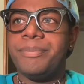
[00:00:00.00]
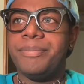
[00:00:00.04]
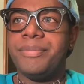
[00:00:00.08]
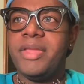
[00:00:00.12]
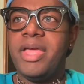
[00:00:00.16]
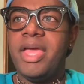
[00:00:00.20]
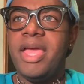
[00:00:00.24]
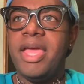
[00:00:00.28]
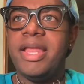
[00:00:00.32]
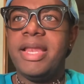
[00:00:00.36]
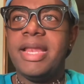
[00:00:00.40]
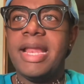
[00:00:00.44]

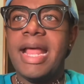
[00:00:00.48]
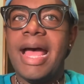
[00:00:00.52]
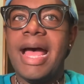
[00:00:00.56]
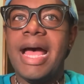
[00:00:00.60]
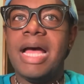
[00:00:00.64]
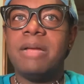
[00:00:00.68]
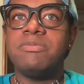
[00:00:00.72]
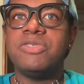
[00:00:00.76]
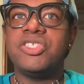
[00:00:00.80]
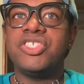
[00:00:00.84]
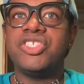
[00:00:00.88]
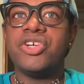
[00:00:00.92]
And
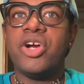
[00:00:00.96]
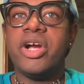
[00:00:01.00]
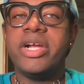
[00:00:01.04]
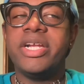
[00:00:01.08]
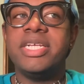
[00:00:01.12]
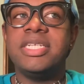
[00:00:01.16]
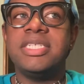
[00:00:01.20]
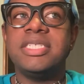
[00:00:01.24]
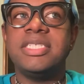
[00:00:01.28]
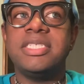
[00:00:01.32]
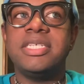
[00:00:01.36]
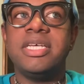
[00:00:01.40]
I'm
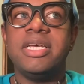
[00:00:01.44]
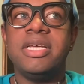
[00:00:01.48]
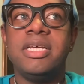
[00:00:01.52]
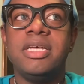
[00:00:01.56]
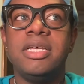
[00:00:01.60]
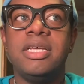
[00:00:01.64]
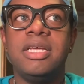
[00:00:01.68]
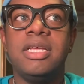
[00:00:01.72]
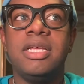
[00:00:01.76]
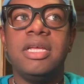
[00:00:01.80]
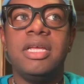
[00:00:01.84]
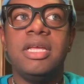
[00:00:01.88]
starting
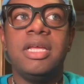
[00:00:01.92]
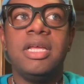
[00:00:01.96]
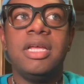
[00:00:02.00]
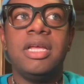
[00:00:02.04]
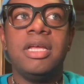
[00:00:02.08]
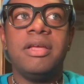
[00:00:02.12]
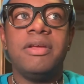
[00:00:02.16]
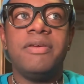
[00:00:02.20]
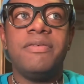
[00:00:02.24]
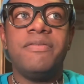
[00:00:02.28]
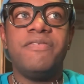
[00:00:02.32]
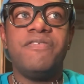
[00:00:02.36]
to
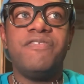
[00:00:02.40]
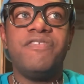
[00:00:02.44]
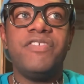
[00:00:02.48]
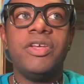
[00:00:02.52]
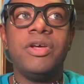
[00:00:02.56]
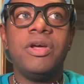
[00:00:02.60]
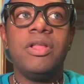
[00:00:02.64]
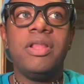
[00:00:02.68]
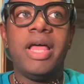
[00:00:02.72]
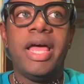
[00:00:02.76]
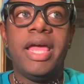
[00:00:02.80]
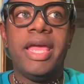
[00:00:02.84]

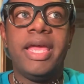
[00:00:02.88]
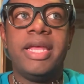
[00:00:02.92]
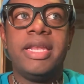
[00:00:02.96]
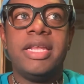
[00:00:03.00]
feel like,